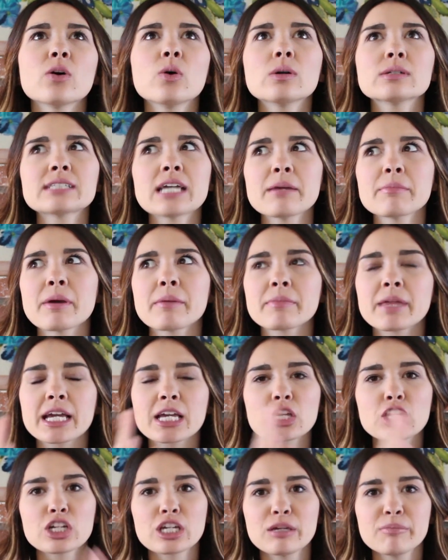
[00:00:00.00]
the whole time I'm
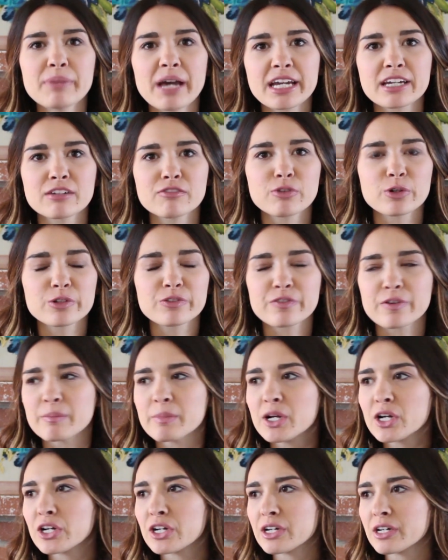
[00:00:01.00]
like looking back and forth from
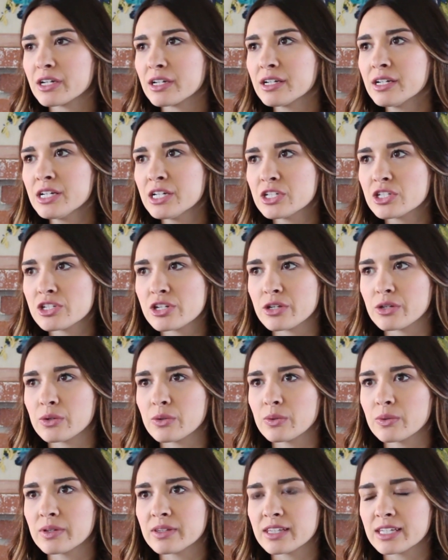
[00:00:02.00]
her
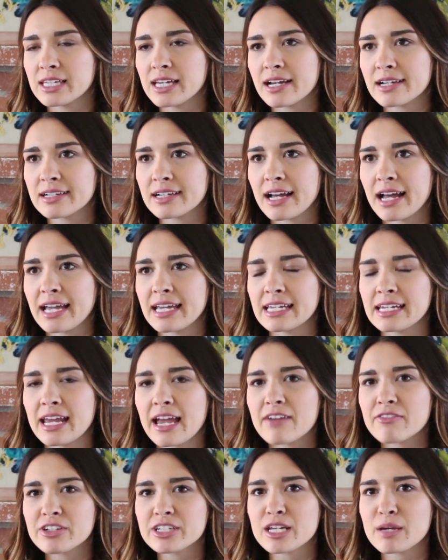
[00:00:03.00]
to the young guy, and
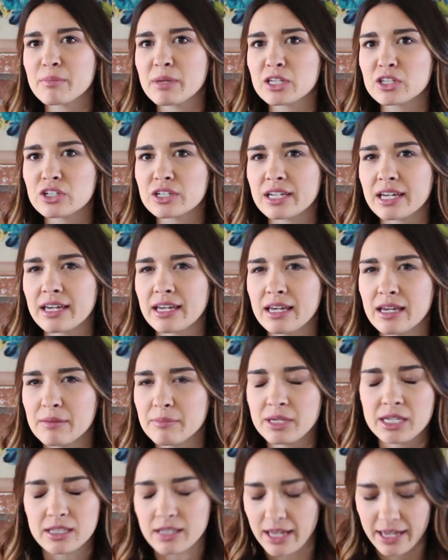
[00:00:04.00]
every time I look at him,
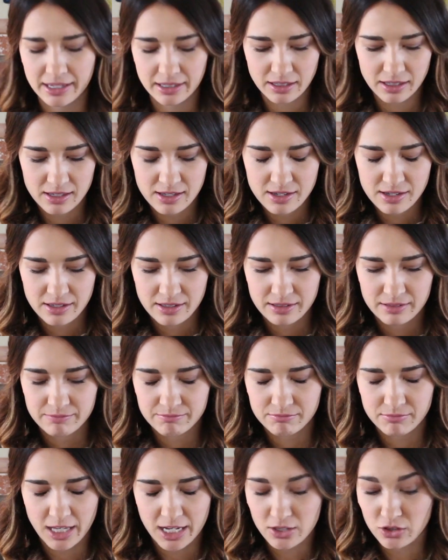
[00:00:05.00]
he like
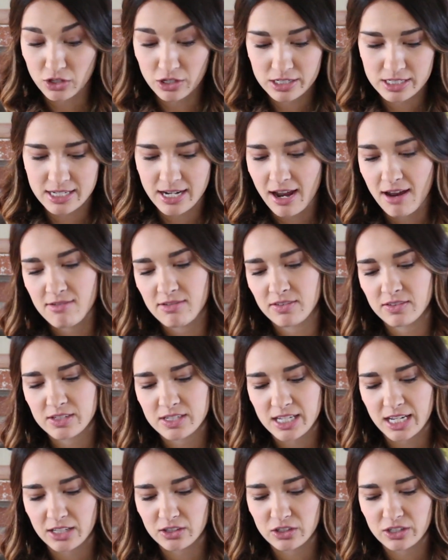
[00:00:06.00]
looks down and is
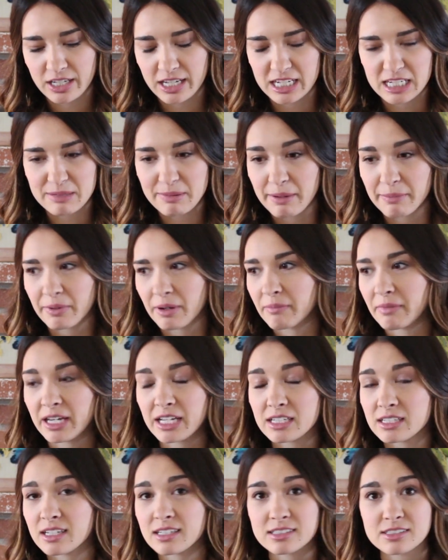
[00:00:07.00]
like looking at his paper. I'm
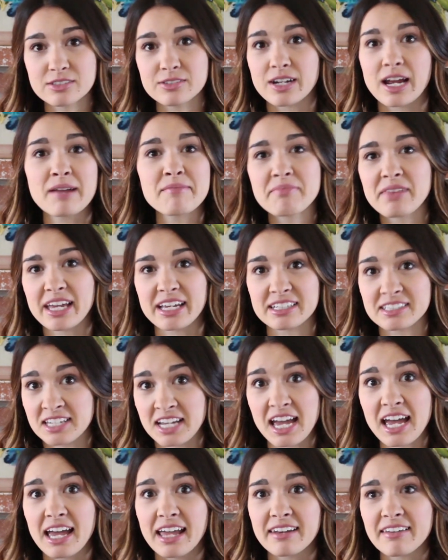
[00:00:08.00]
like, dude, I'm like
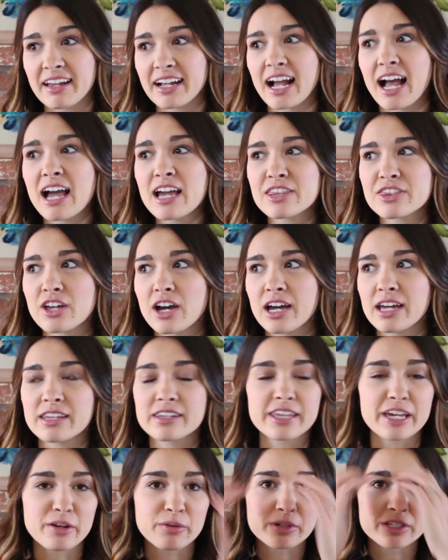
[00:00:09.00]
dead. Like I
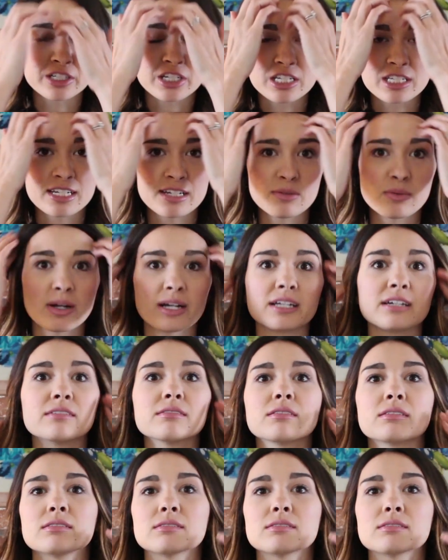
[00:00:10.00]
thought they were just didn't want to